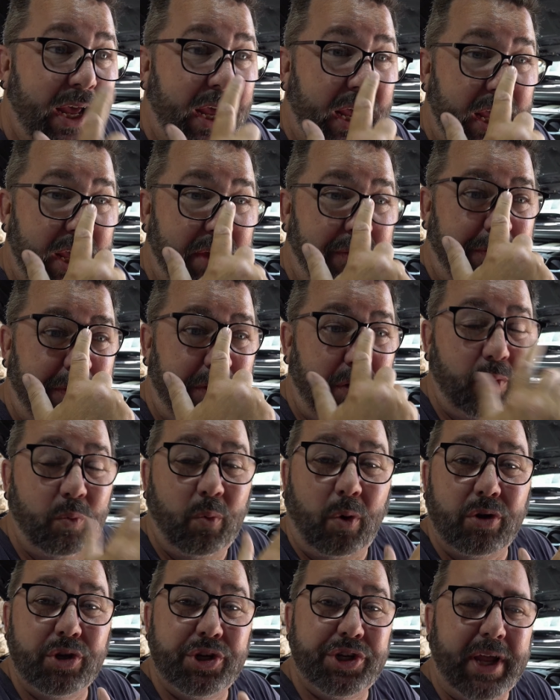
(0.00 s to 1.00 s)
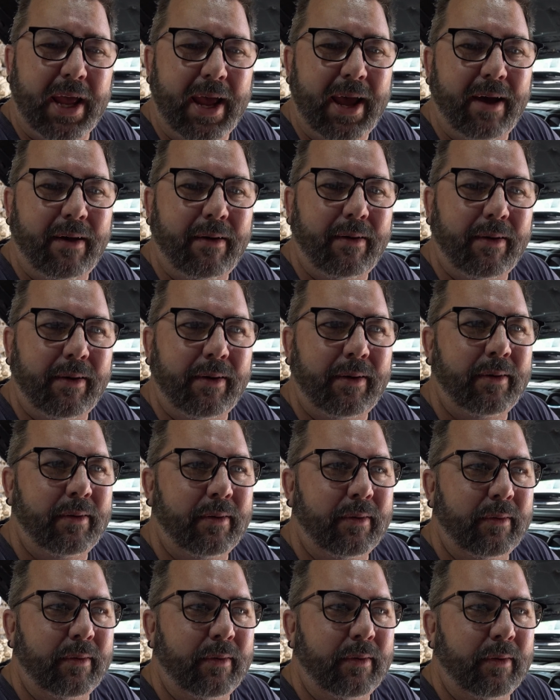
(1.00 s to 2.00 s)
If you watched our
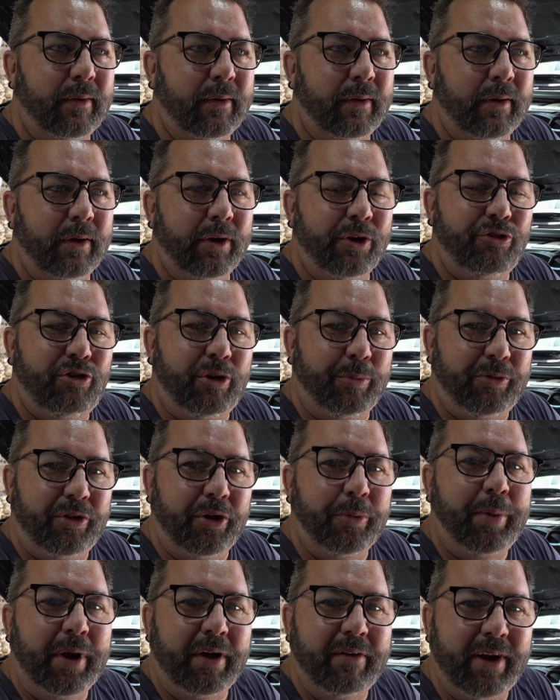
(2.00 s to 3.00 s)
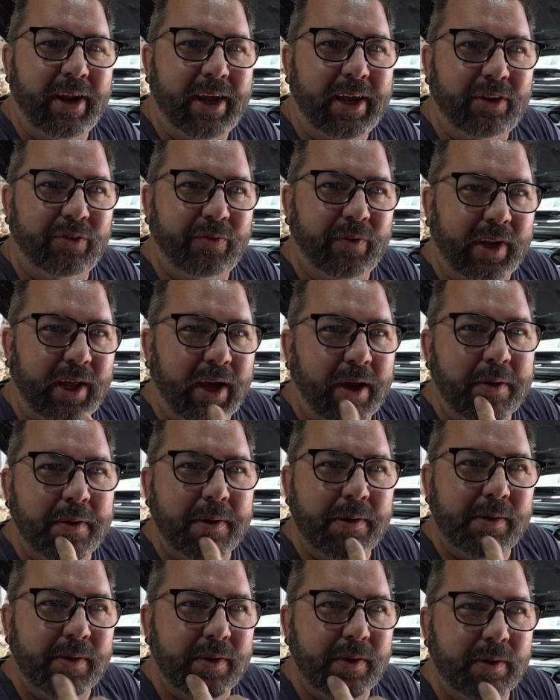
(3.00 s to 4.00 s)
trip to the Pyrenees video,
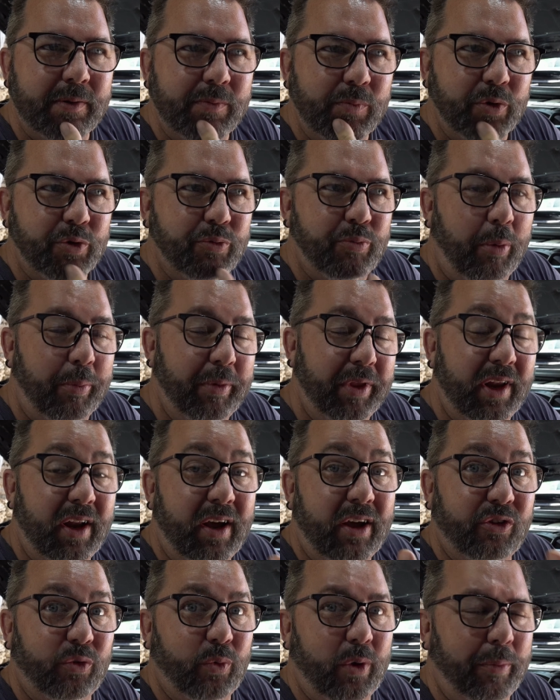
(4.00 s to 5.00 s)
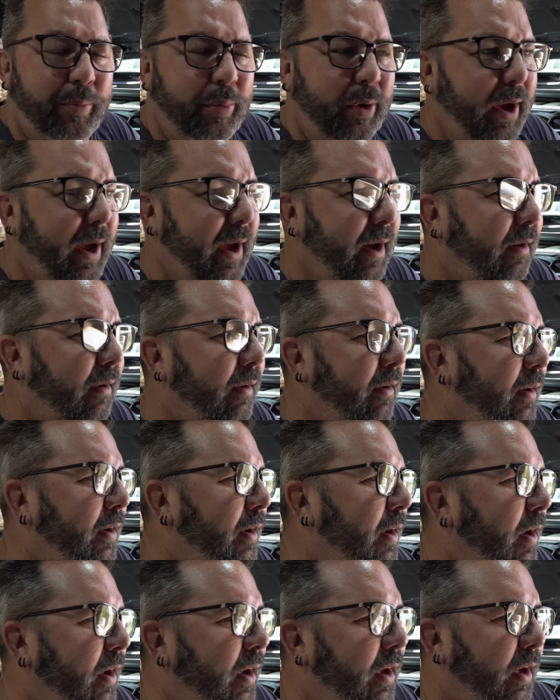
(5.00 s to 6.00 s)
which is probably the last one I put out,
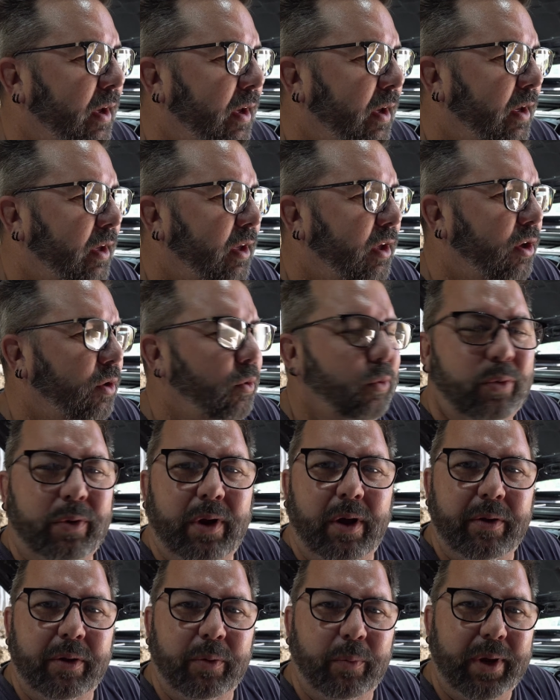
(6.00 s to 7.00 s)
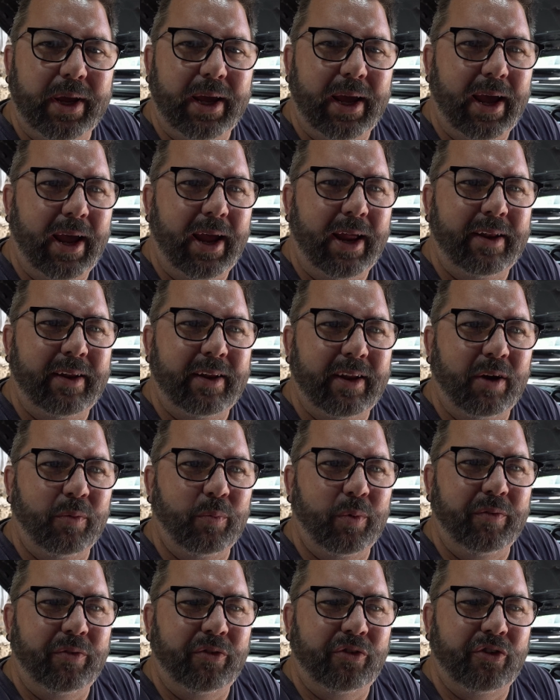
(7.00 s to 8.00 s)
you will know that we ended up
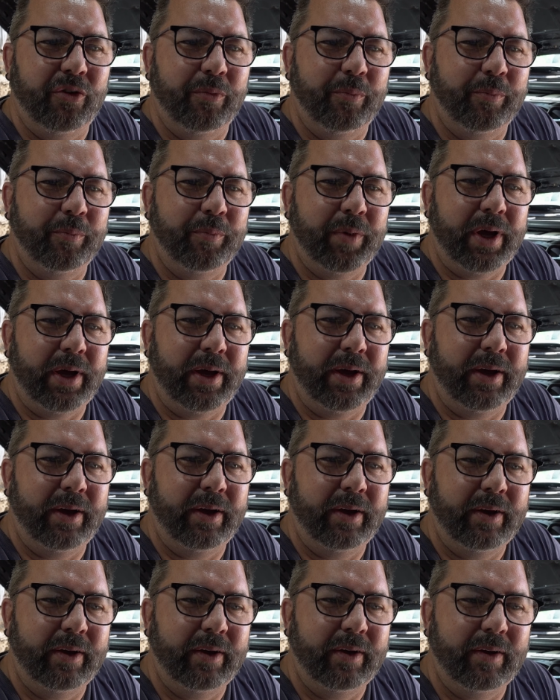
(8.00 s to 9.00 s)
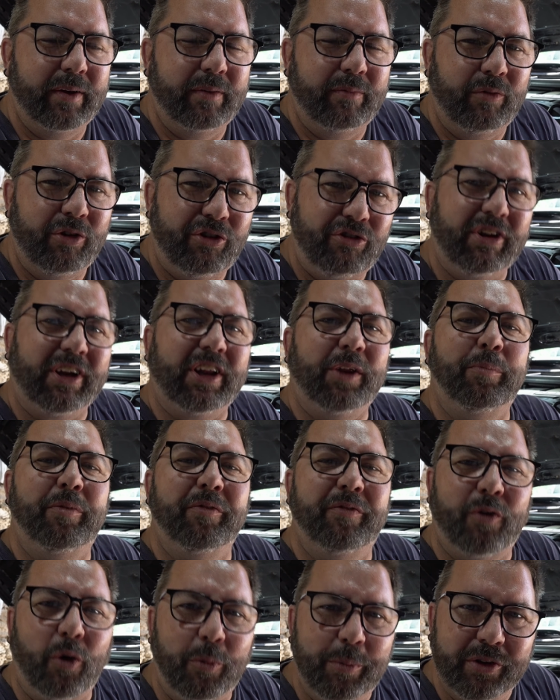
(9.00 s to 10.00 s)
with some restricted
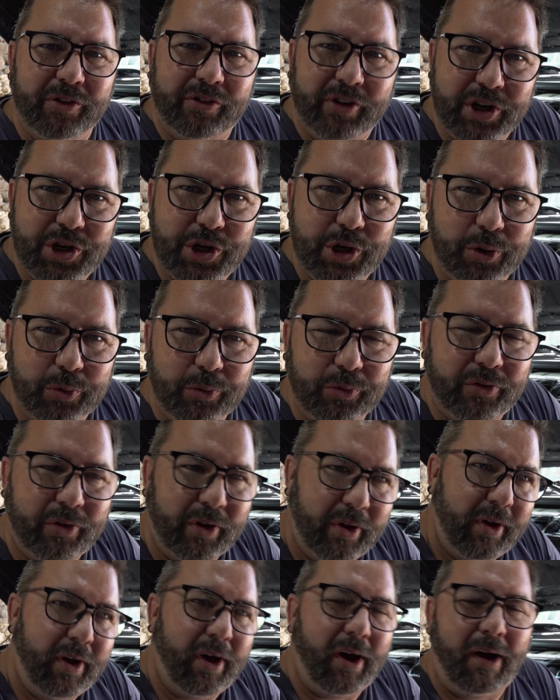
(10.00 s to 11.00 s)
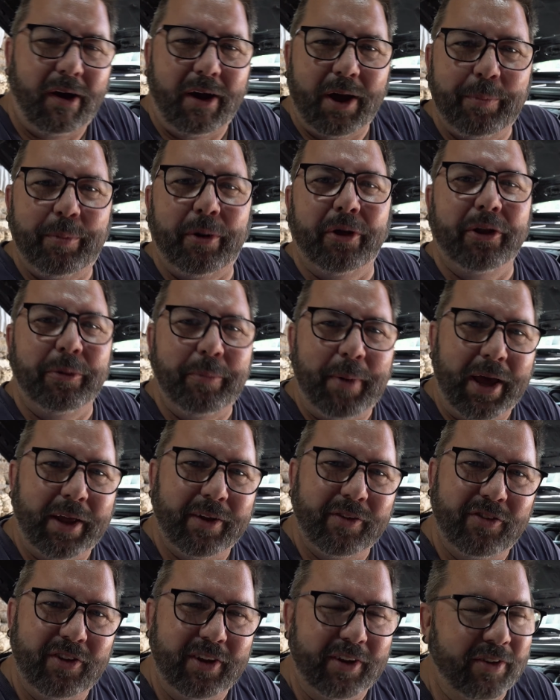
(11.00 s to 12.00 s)
performance issues high up on the
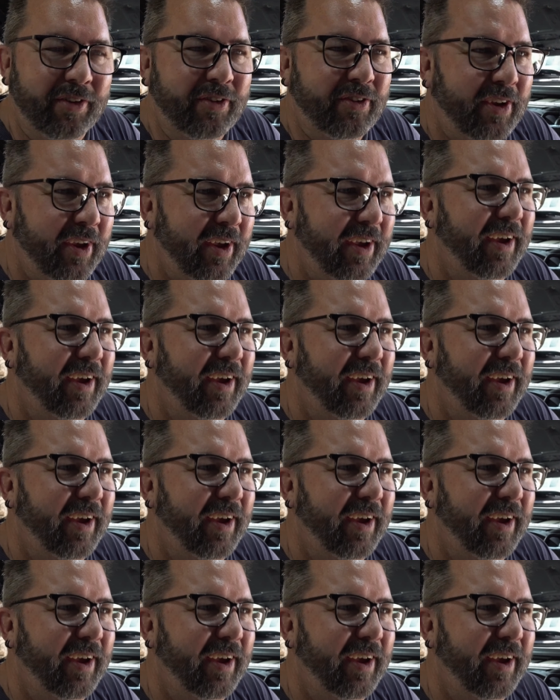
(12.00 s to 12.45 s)
mountains.